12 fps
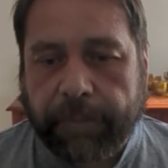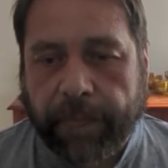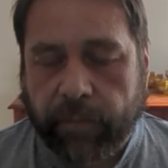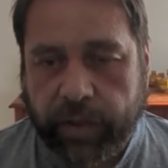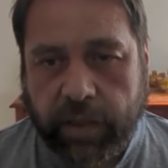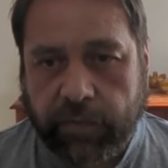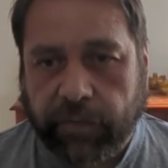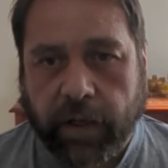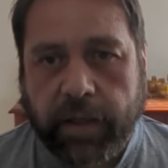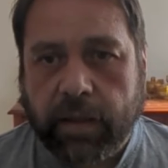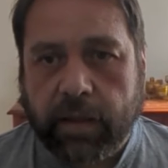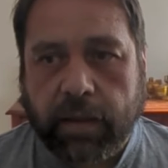which is
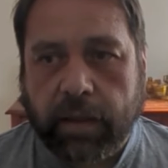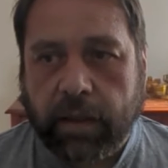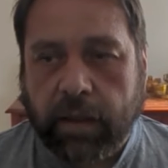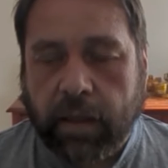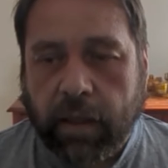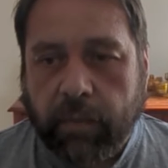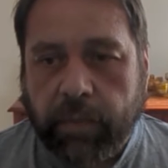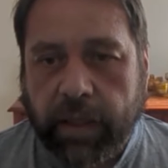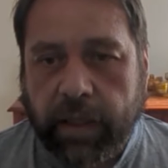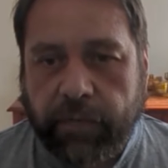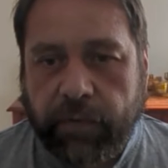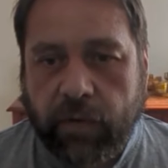fine. But
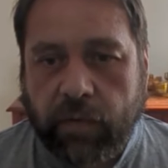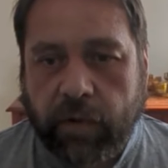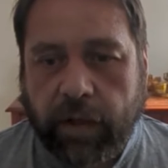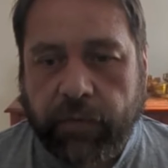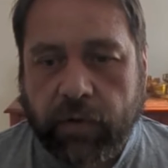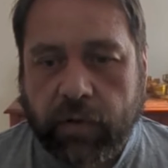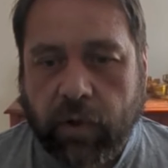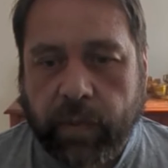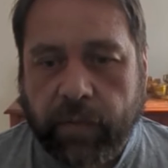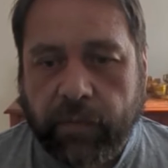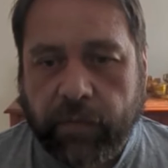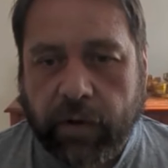if you're
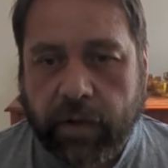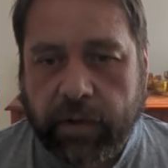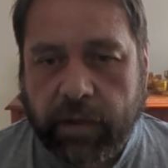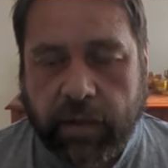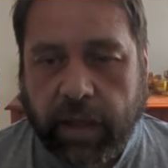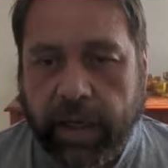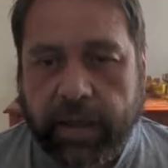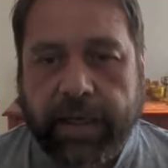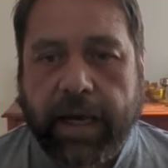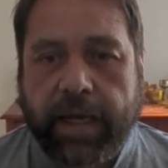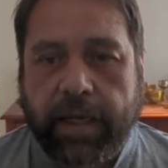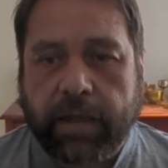stopping for just say a
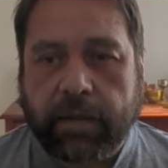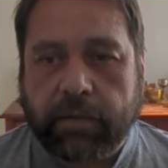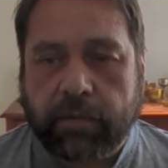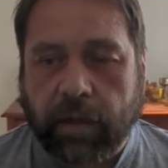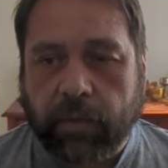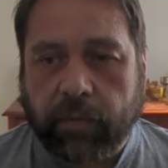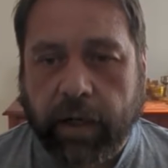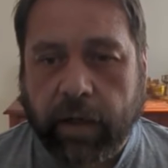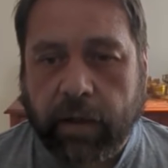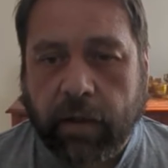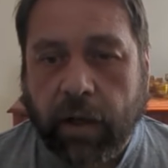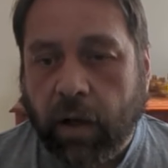day somewhere
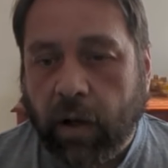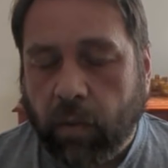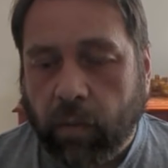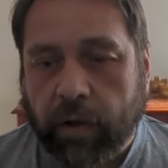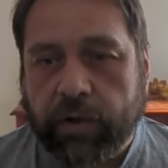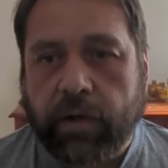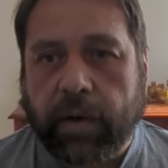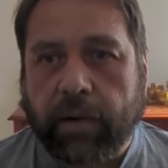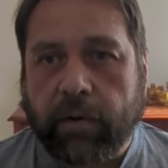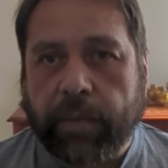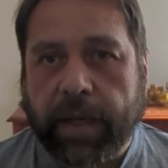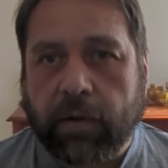whilst you're out
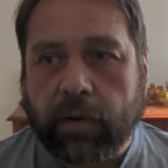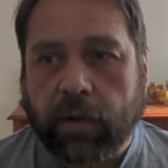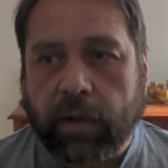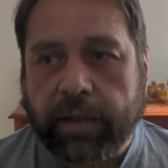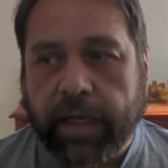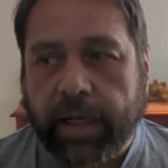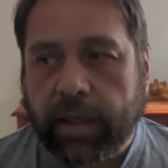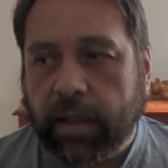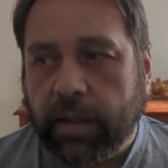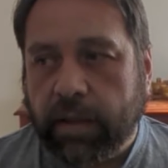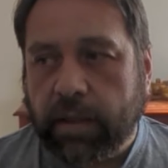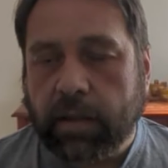and about on a holiday,
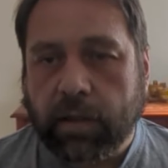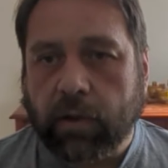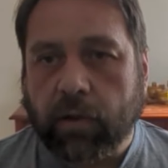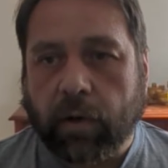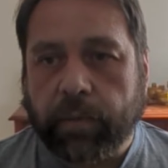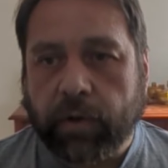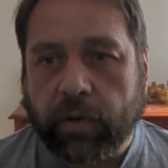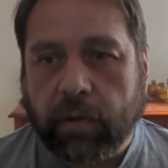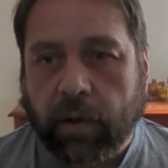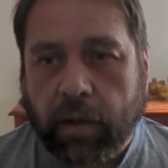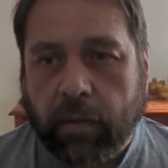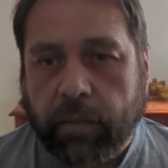this is a good option
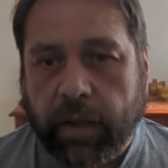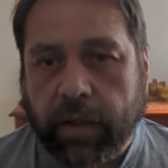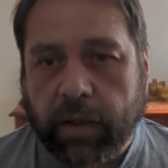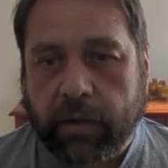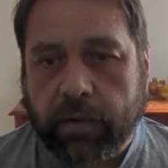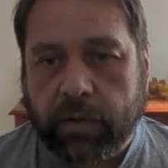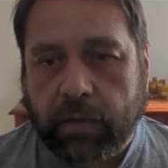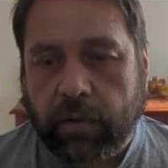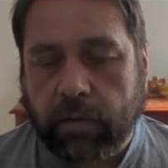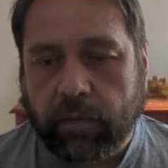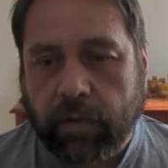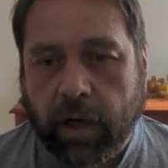because you
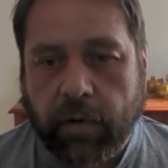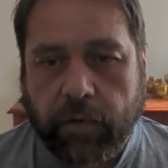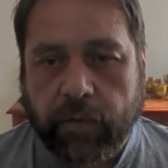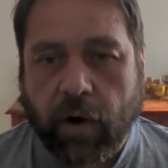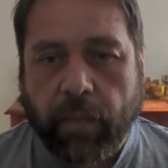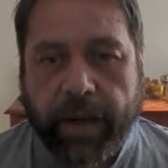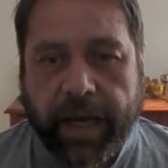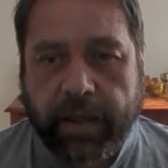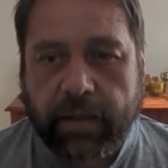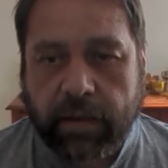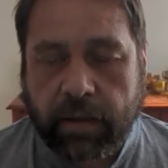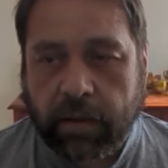know you've got a
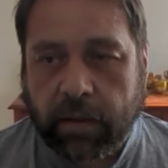base.